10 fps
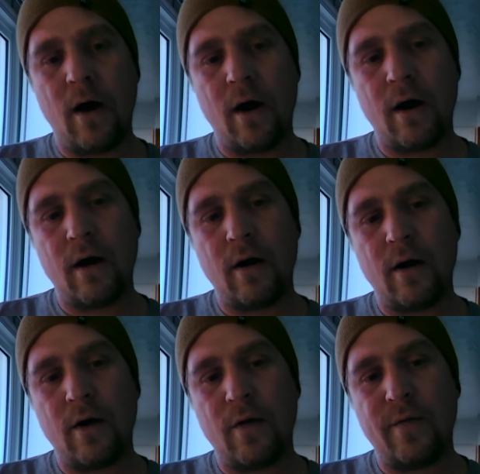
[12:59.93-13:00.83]

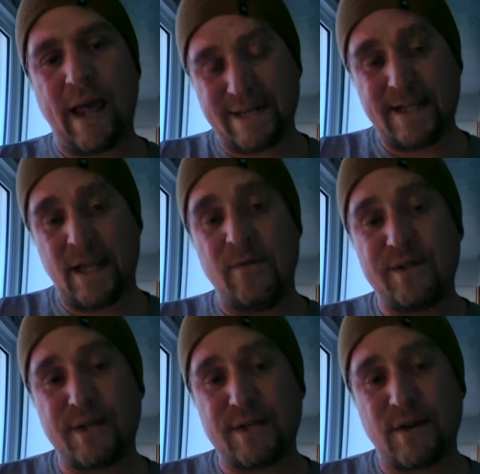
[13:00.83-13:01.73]
are that's the
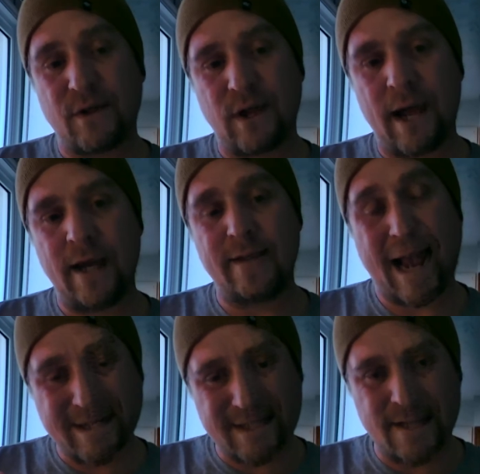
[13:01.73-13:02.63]
emphasis of the light.
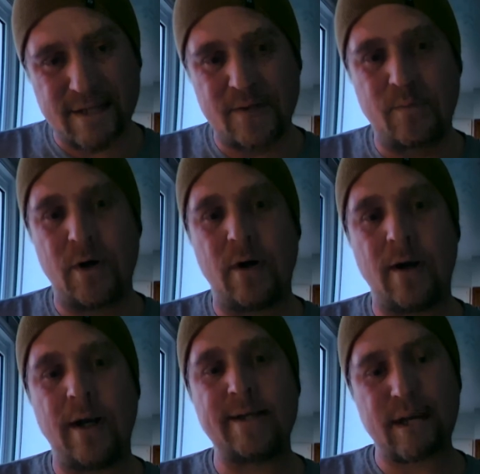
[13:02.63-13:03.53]
That's the
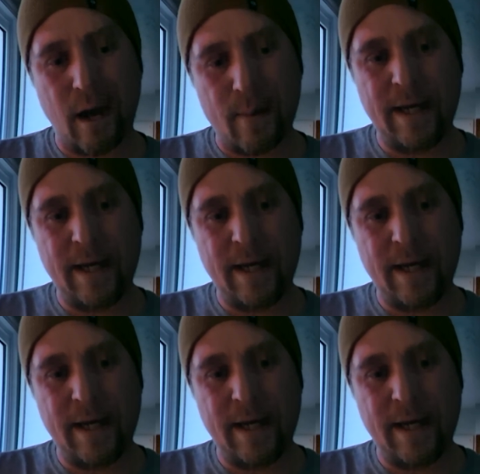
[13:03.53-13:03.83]
spirit is